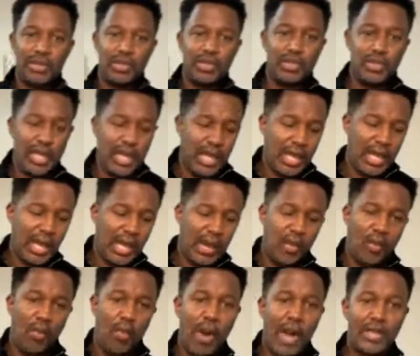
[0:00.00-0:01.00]
Watch what you
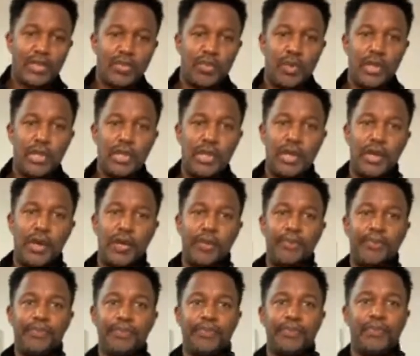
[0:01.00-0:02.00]
say. Watch where you
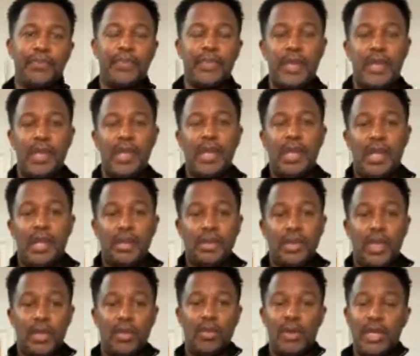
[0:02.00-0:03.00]
go.
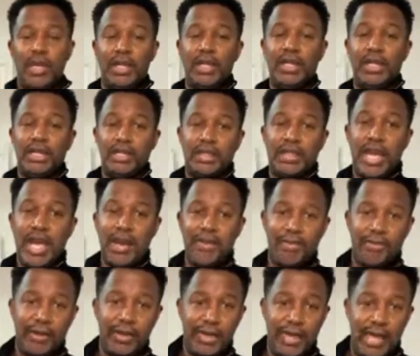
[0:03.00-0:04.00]
Another way to lead a
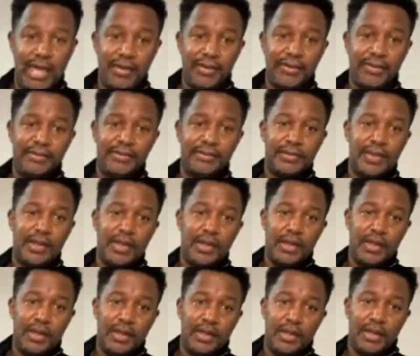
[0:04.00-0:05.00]
stab-free life,
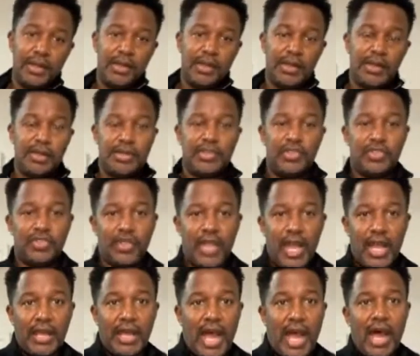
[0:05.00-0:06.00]
stay
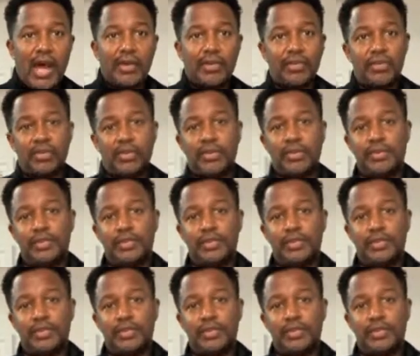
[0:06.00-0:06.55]
in the house.